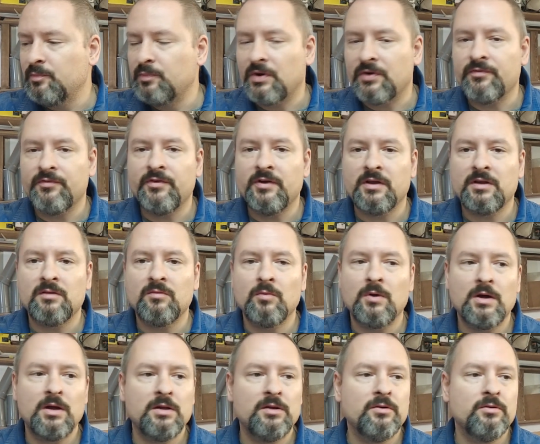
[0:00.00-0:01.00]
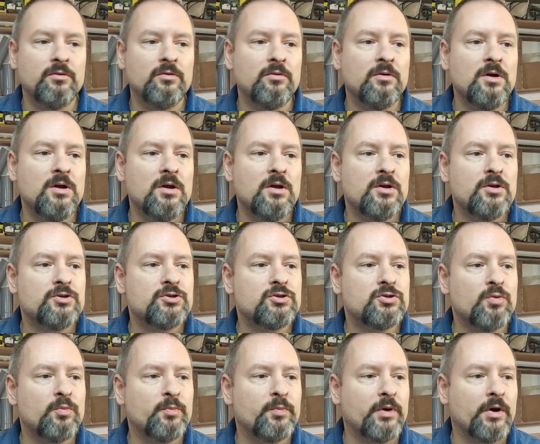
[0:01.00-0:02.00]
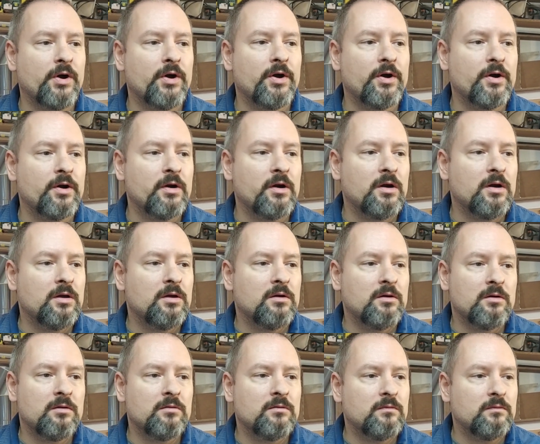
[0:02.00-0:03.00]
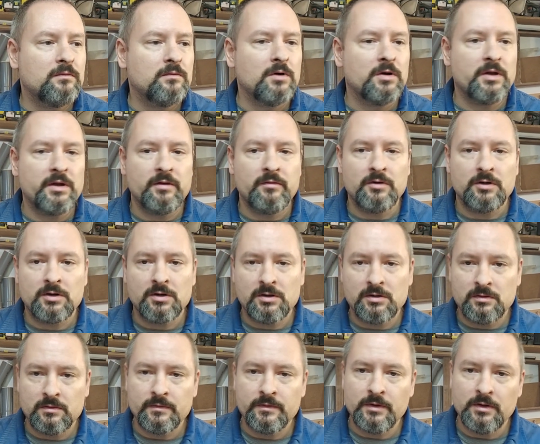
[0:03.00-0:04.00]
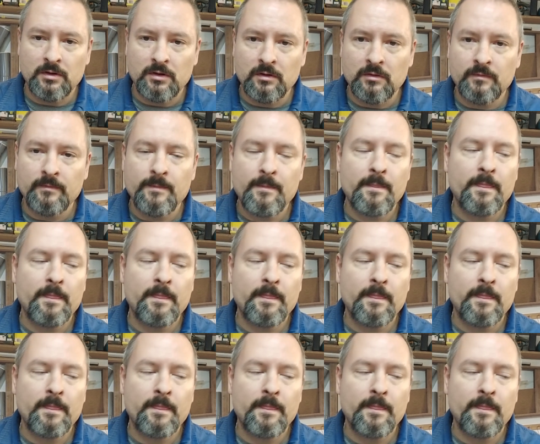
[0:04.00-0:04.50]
perfect value, super whatever, you know.